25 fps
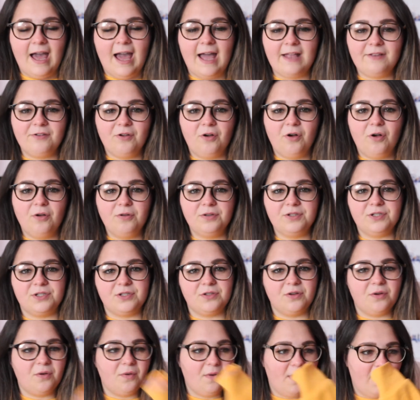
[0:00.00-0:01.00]
And
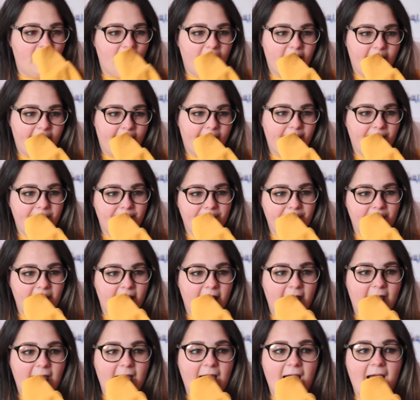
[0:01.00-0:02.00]
also, Angela
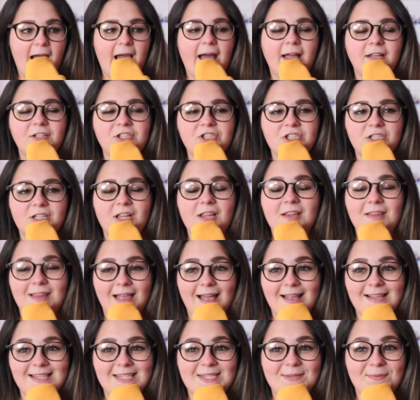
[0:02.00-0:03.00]

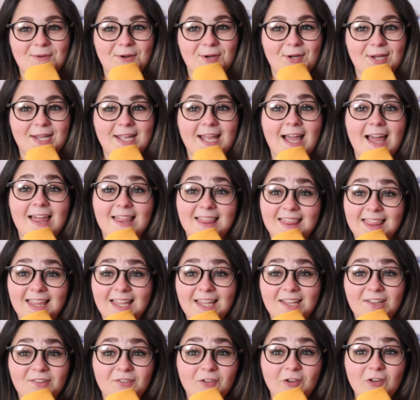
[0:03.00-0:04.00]
Lansbury, I
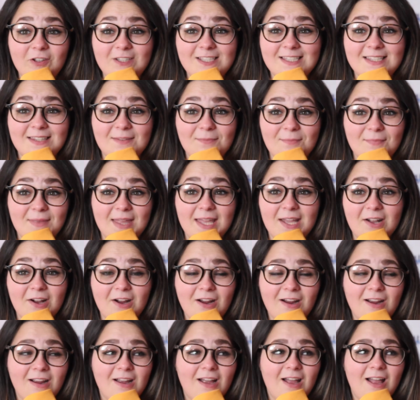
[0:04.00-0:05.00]
think, voiced the
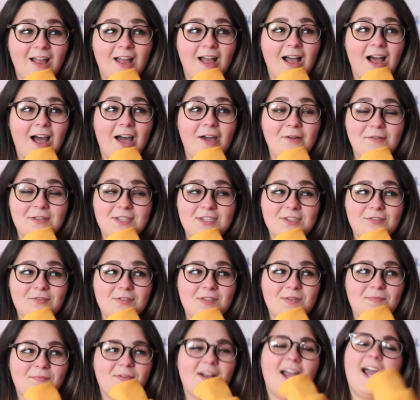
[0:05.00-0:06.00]
mayor. I was so
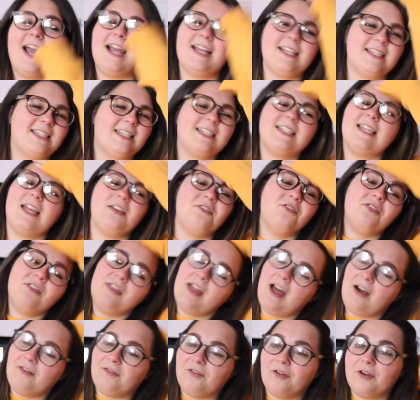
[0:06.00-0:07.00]
surprised because I knew
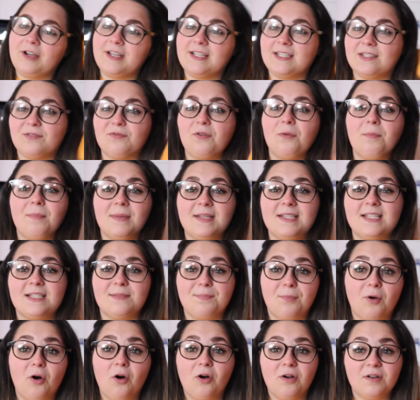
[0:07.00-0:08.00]
that voice from
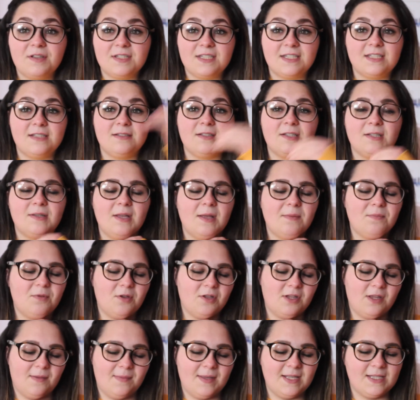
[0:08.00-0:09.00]
Mrs. Potts in
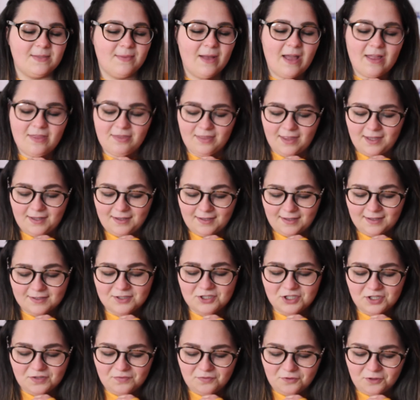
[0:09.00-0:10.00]
Beauty and the Beast, but I think
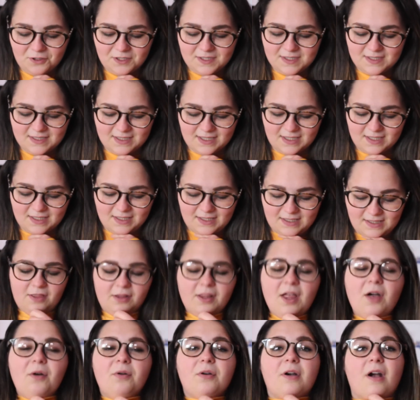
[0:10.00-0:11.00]
she voiced it. The
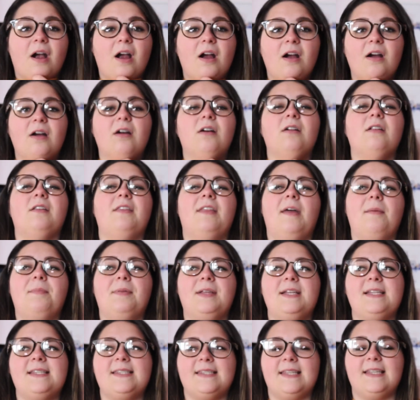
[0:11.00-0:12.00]
little girl that
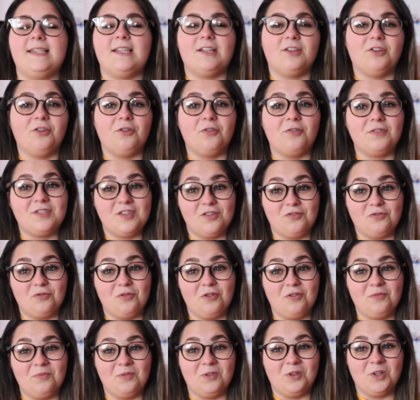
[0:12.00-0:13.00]
plays Cindy Lou is
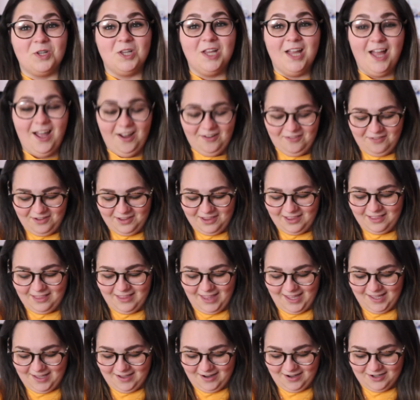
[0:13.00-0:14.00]
adorable. I really
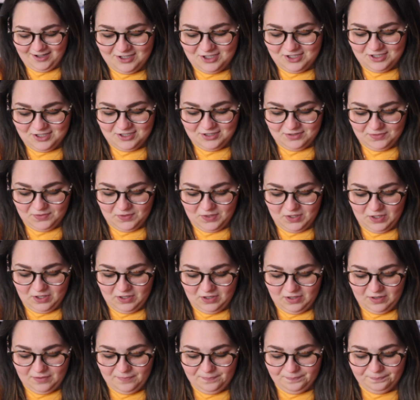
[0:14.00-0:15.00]
like She's so
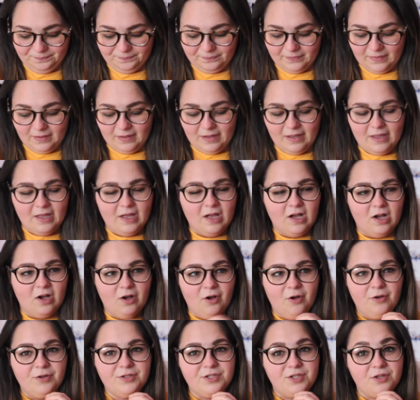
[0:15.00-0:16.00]
cute.
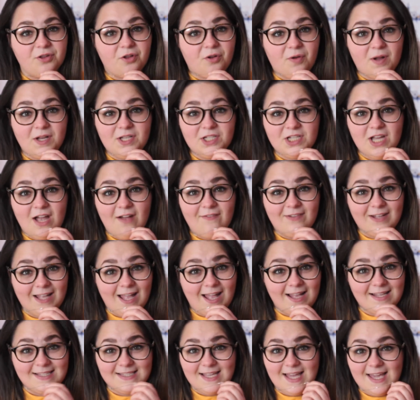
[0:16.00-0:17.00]
Also, the Grinch having
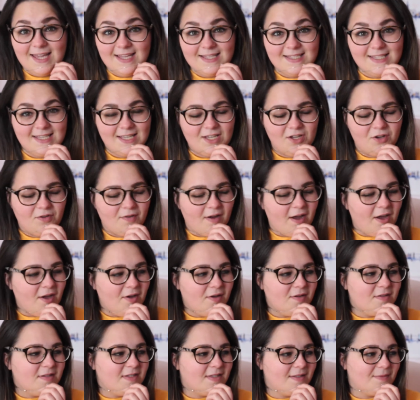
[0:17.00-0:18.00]
anxiety in
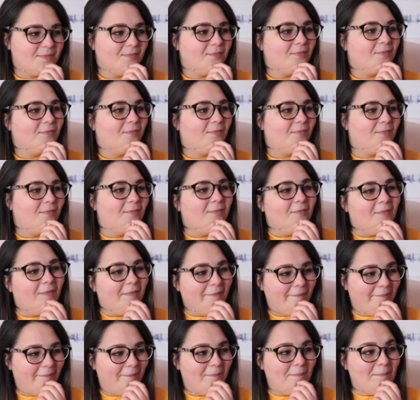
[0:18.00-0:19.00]
crowds.
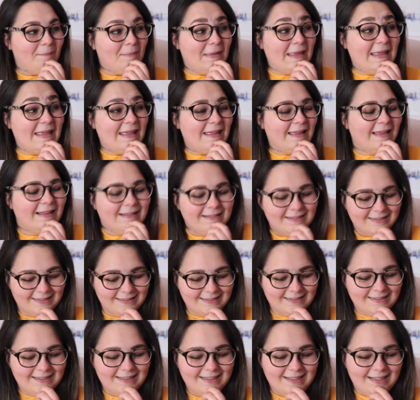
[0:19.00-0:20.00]
Me.
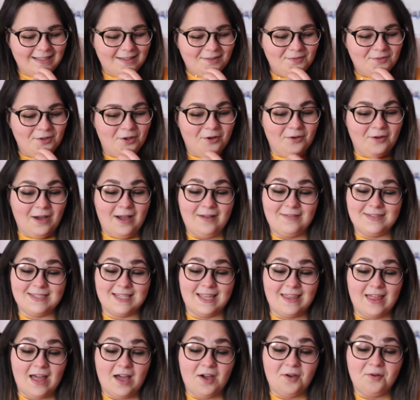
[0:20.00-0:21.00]
No, I was
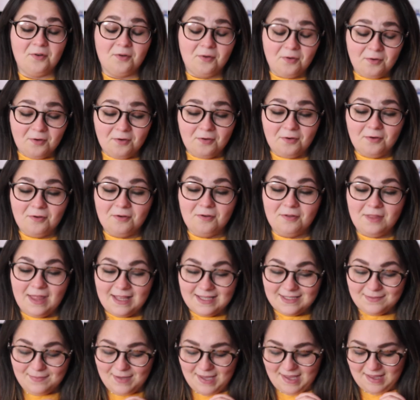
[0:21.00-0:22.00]
like that. Oh,
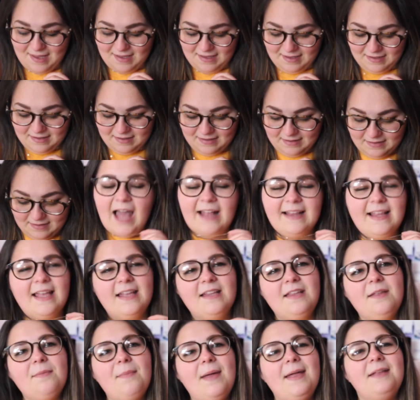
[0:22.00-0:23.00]
that's me. And then
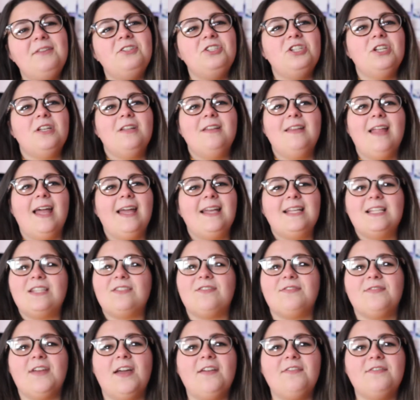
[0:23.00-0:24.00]
he mentioned that
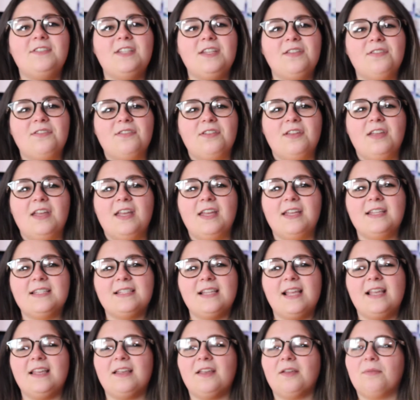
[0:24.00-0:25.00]
he's 50.
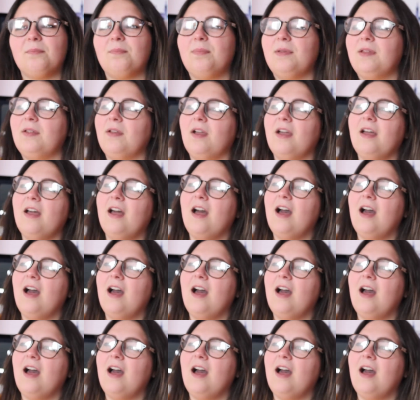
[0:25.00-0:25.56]
He's like been...